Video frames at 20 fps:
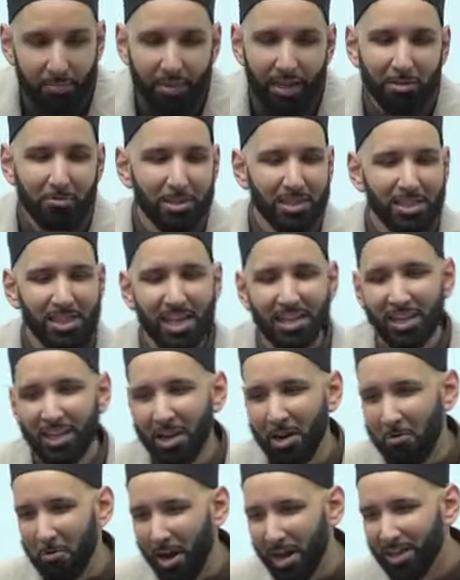Same thing with
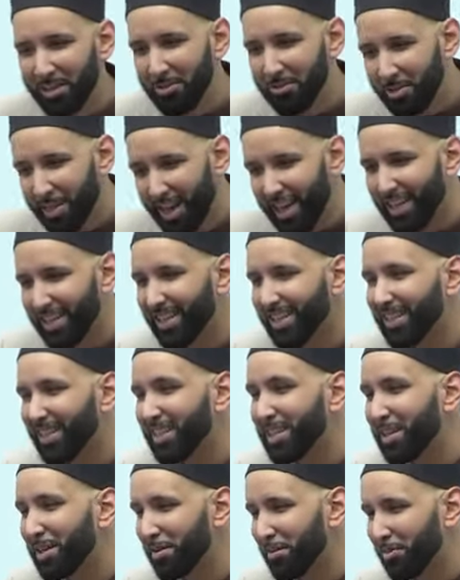sadaqah, right? You can't
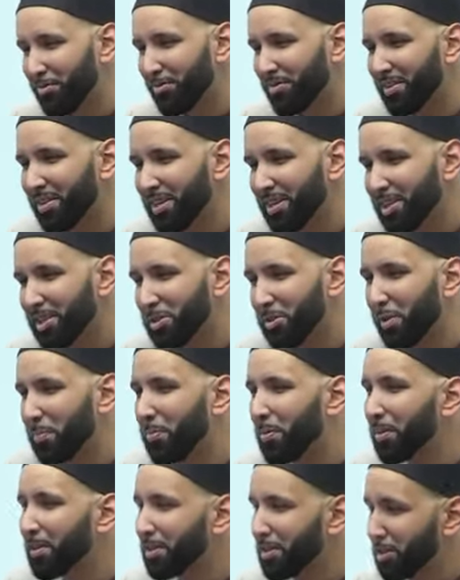give
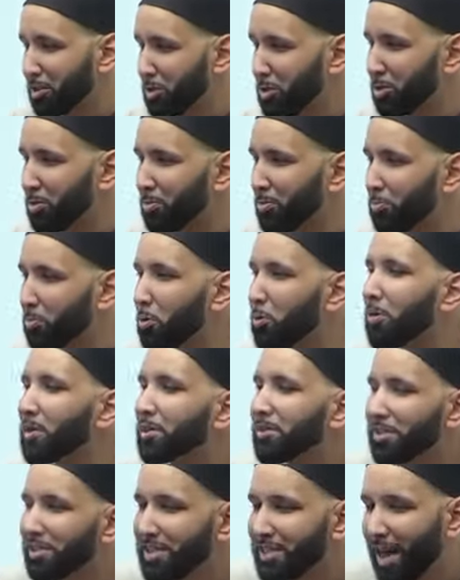to a point that you
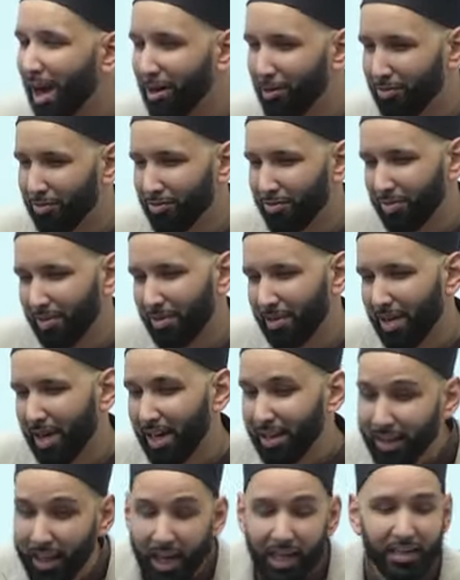ruin yourself.
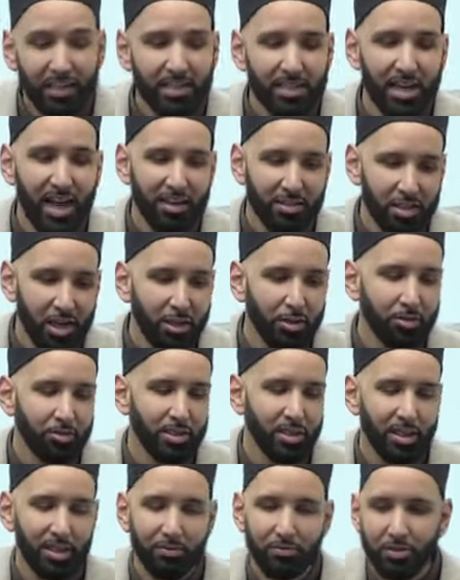Allah does not tell
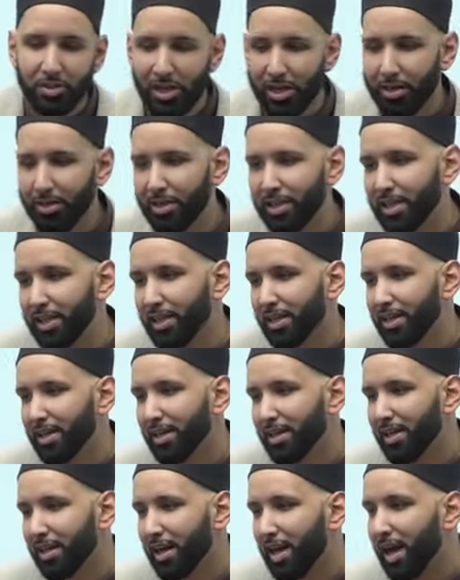you to give charity
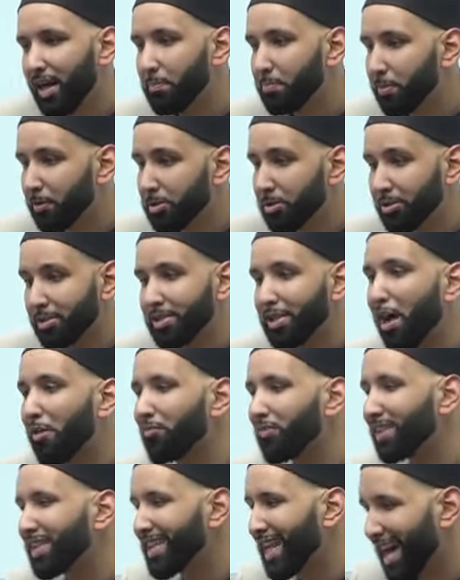and put
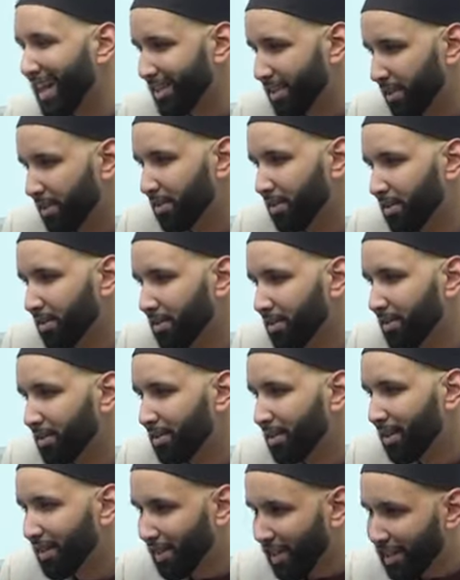yourself in debt.
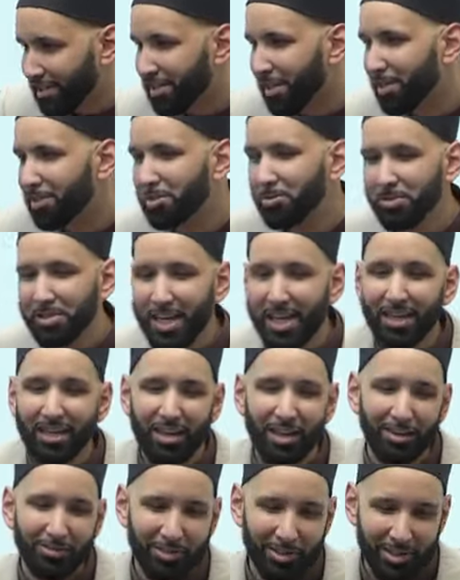Allah tells you
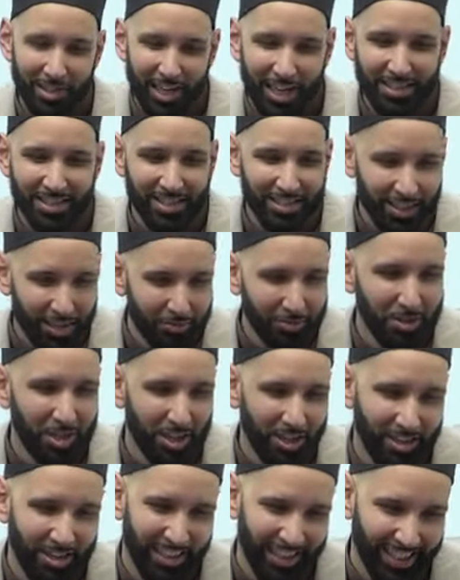take care of your debts and give
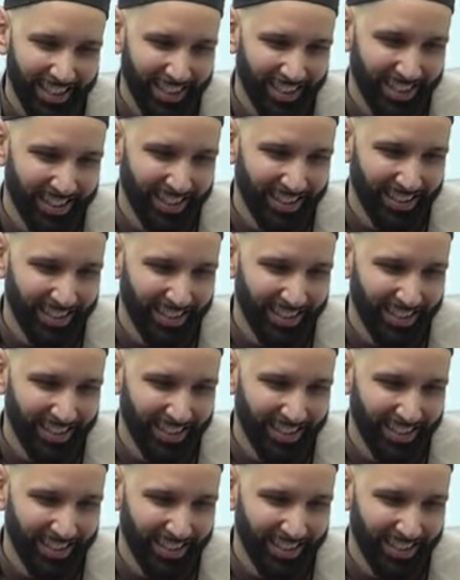charity.